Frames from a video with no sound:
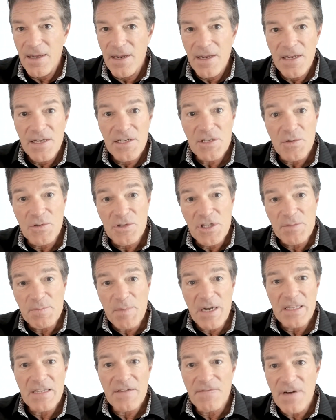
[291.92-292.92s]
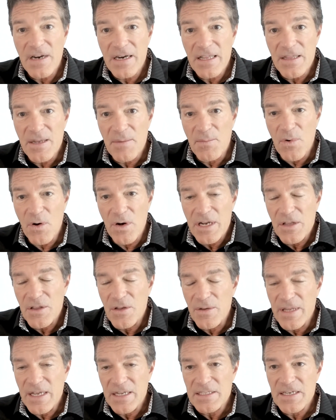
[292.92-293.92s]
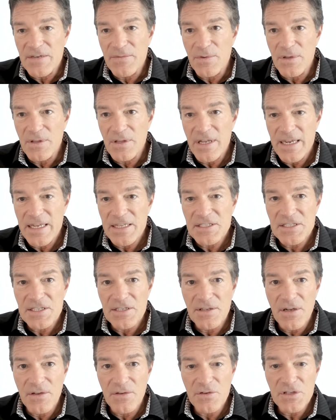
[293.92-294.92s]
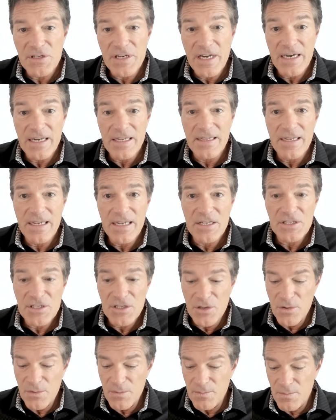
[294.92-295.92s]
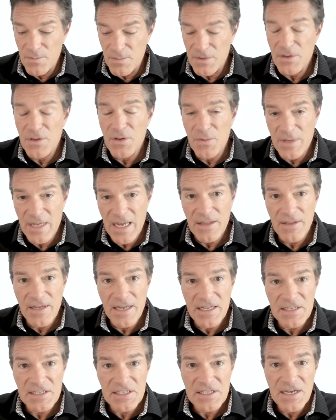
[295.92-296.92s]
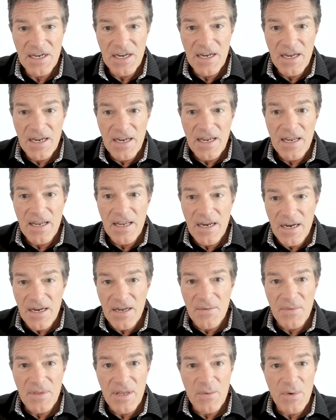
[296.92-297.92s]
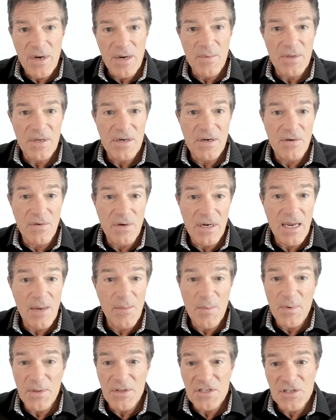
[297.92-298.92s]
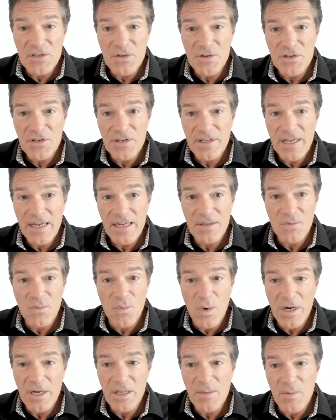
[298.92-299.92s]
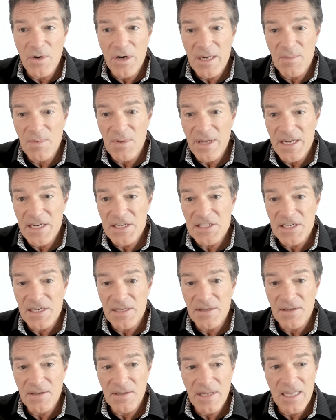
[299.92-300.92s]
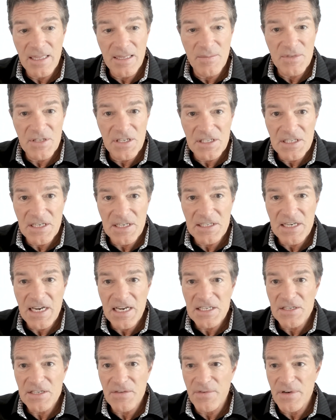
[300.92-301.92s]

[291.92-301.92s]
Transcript: So just by defining their market through that different lens and understanding needs through that lens, They were able to come up with a solution that won in the marketplace and led them to success for